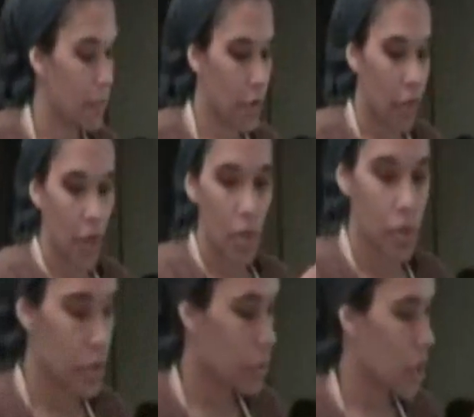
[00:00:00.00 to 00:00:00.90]
Now for
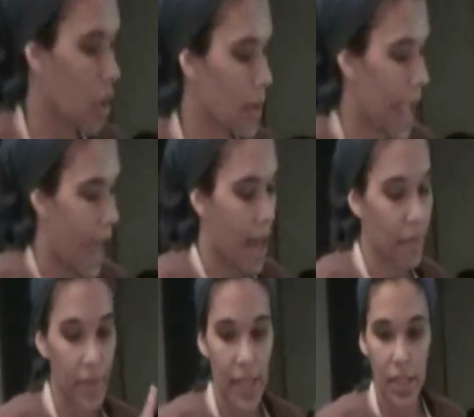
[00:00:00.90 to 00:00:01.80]
those who don't
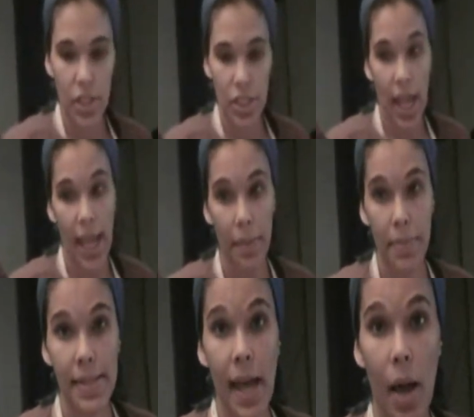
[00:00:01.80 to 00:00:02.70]
have these
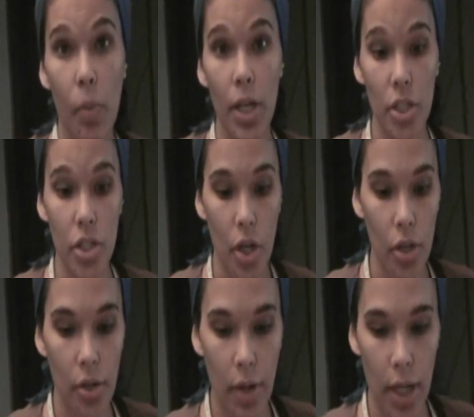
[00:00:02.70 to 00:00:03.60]
shapes, I want to show
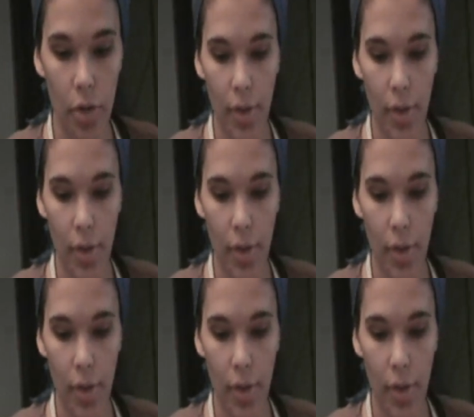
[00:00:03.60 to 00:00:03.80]
you a